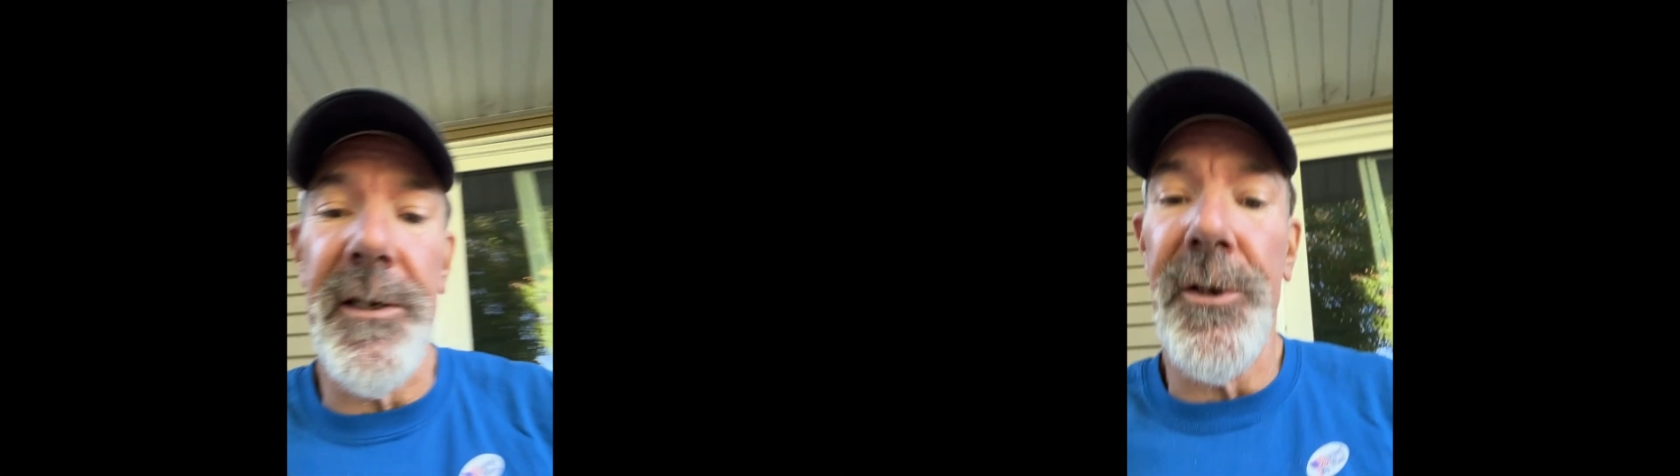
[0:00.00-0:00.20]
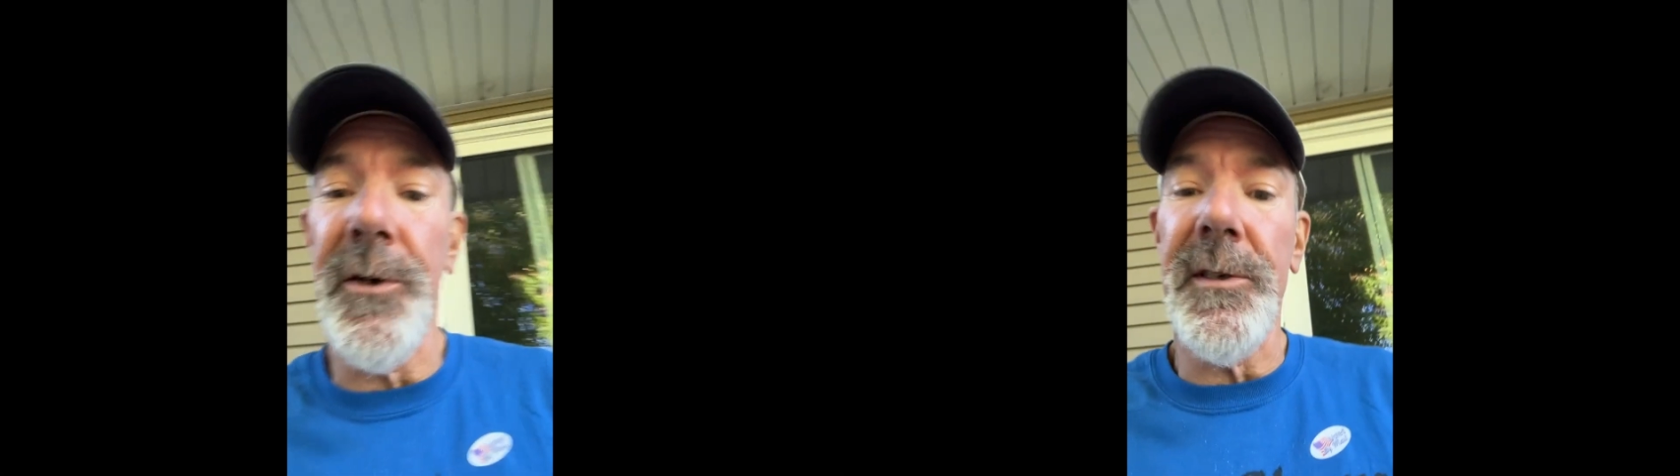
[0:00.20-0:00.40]

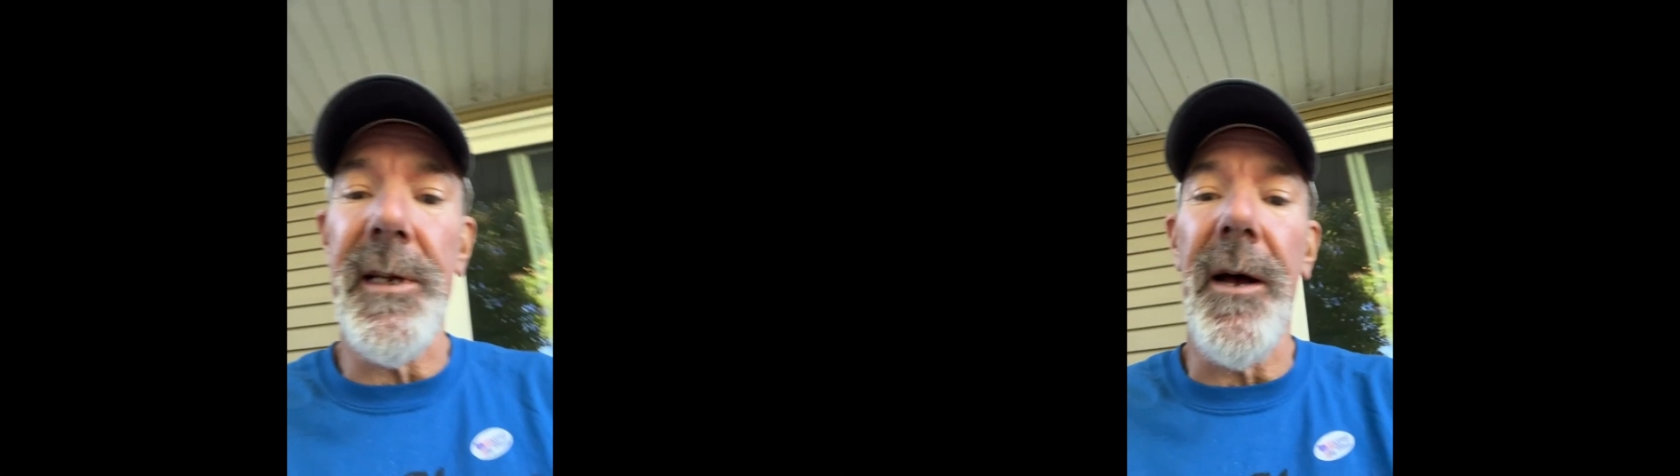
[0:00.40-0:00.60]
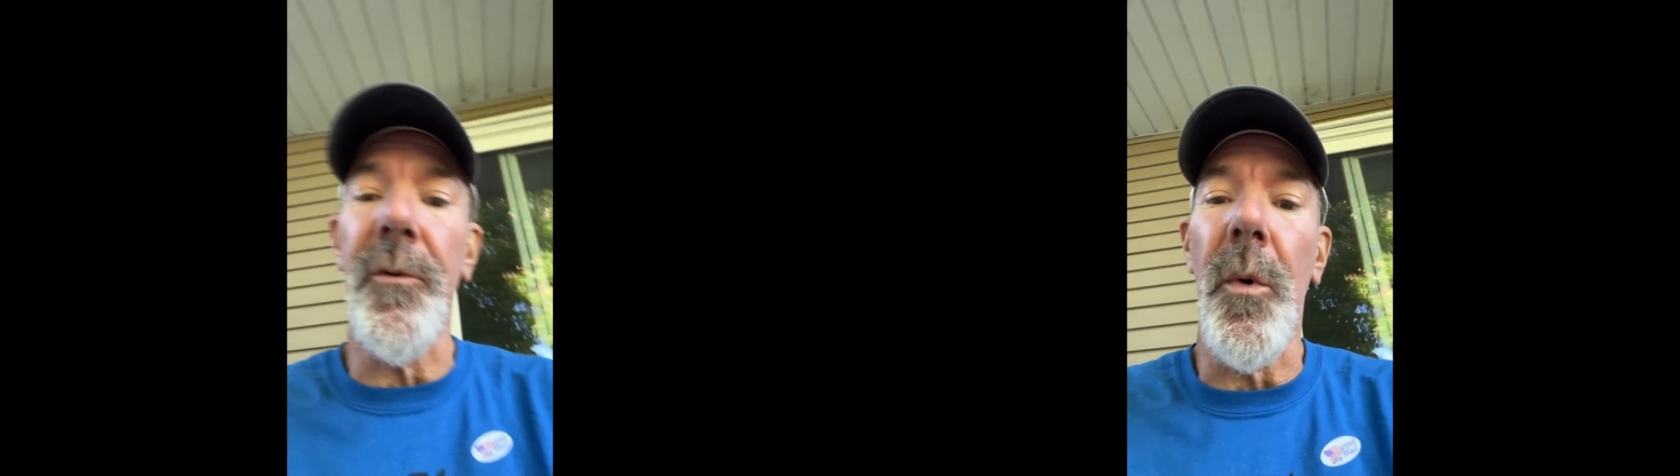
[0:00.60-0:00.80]
It turns
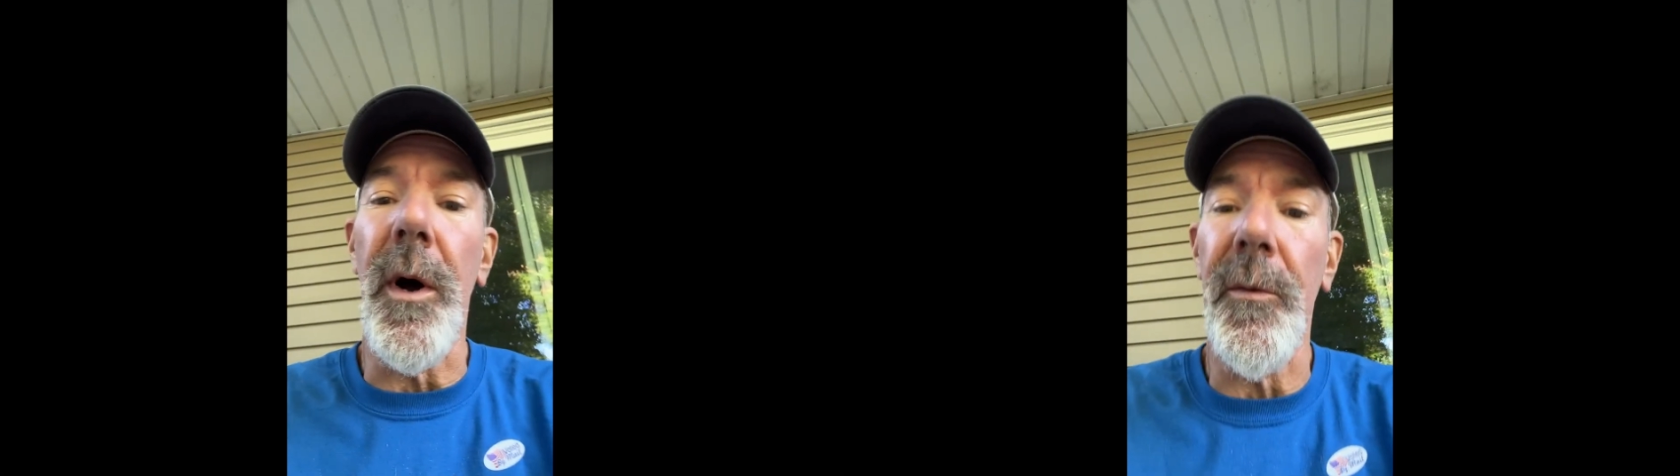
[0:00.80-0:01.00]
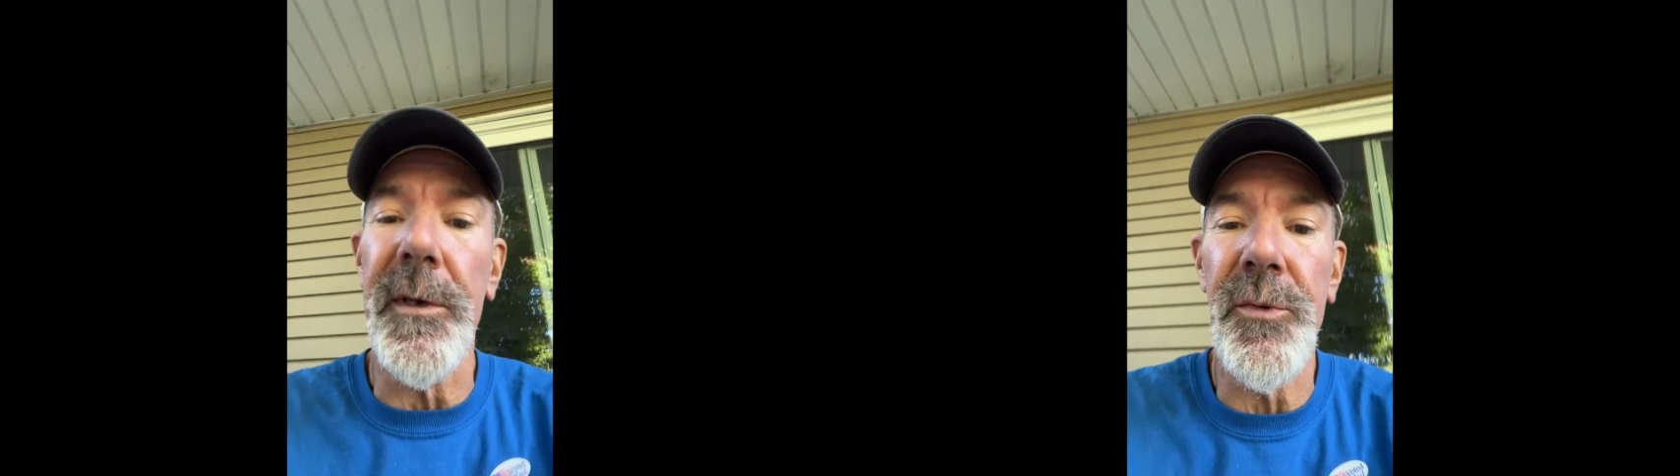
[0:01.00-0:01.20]
out
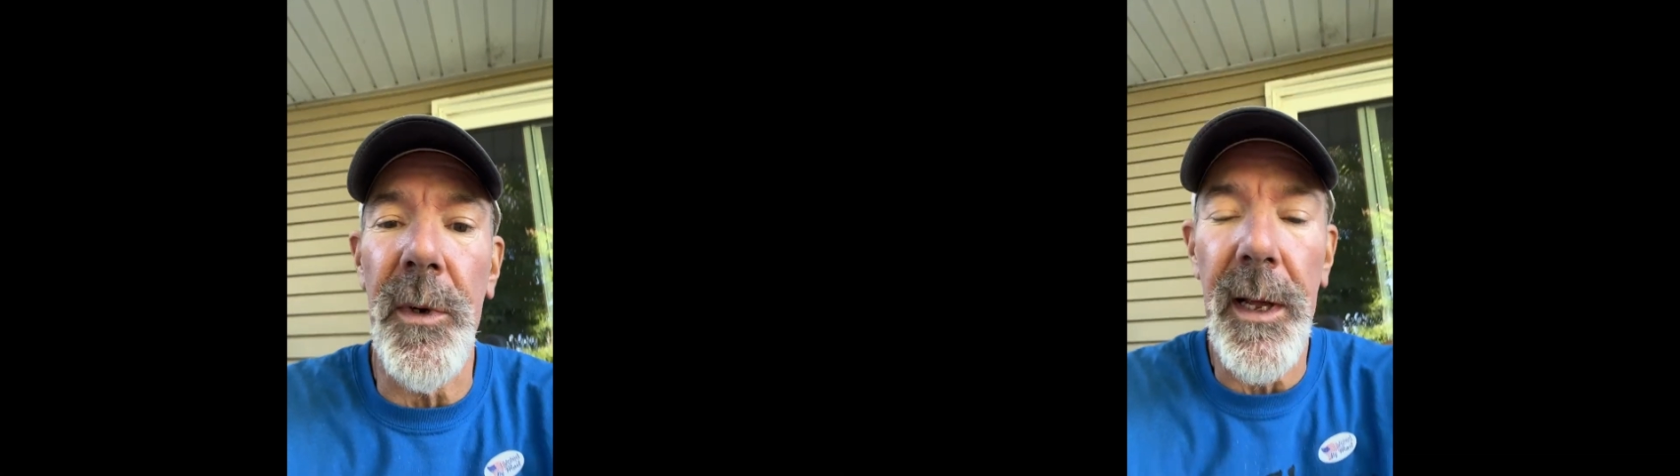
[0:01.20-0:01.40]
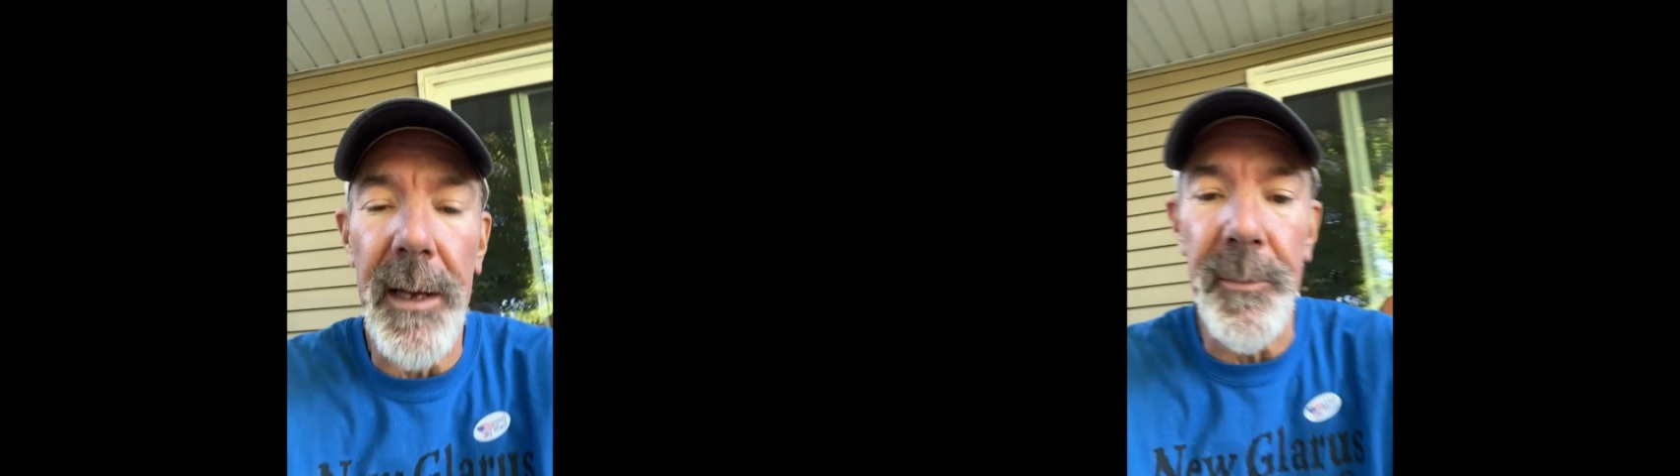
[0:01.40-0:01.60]
Walrus
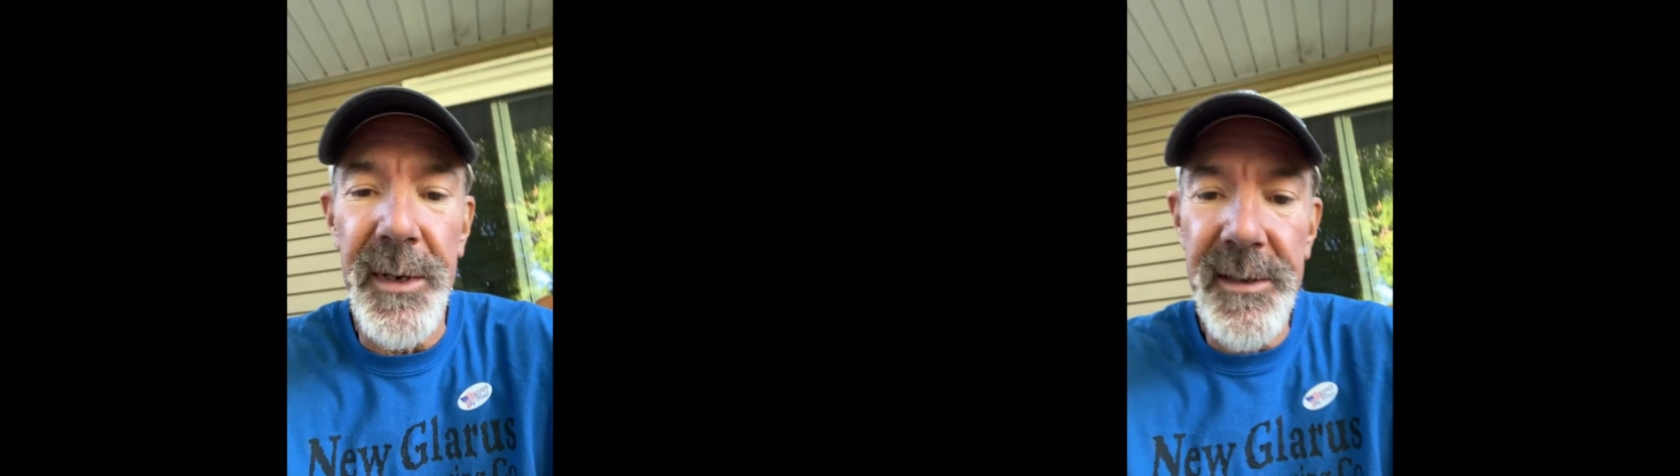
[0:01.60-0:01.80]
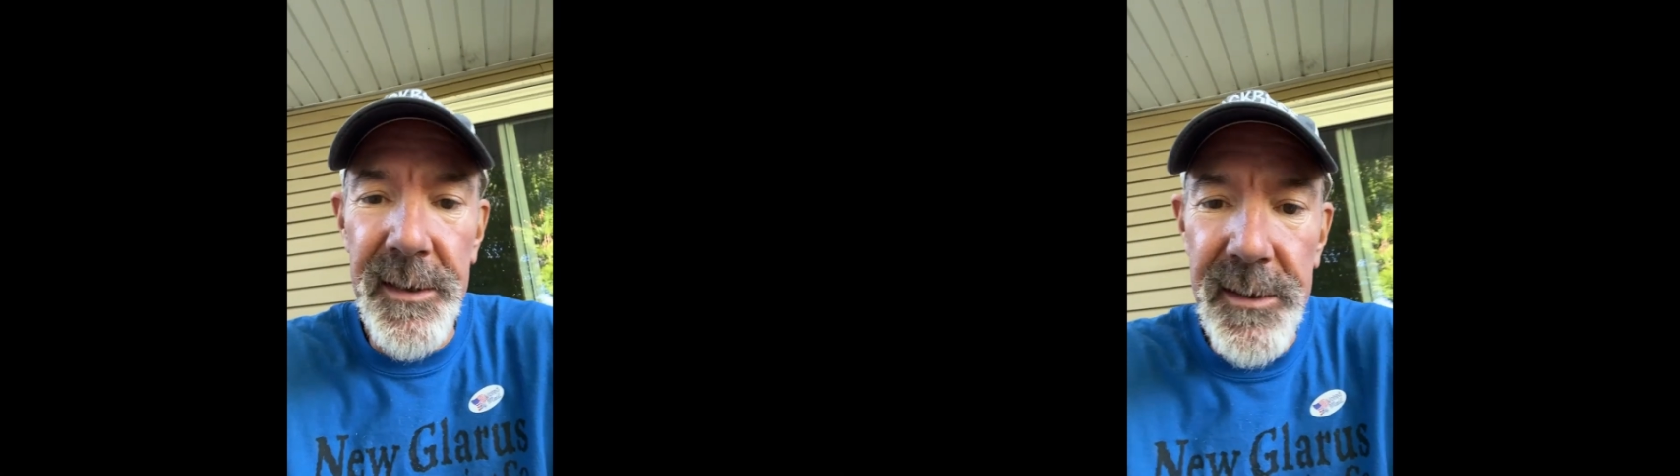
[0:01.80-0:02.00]
went out of
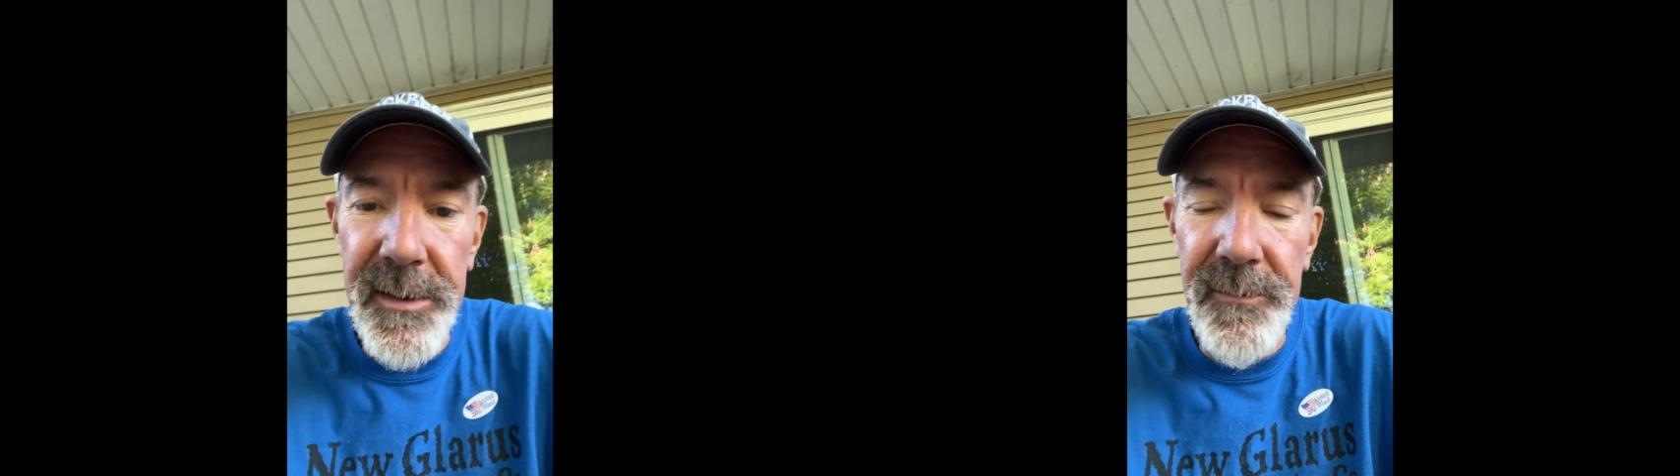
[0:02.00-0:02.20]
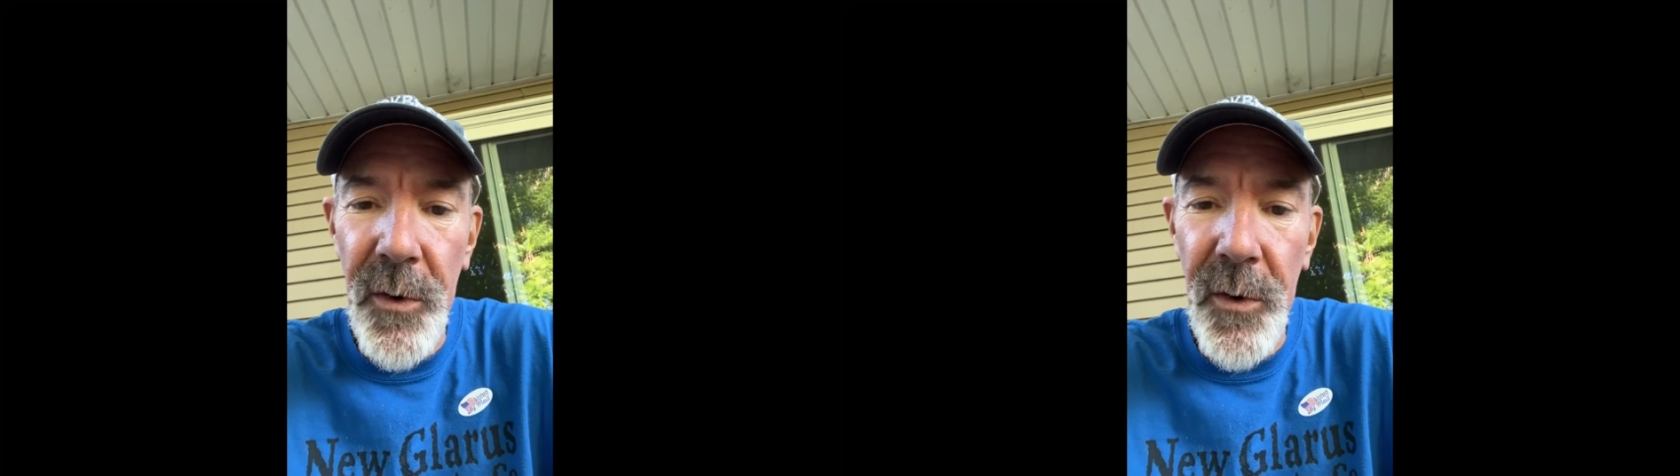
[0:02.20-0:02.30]
business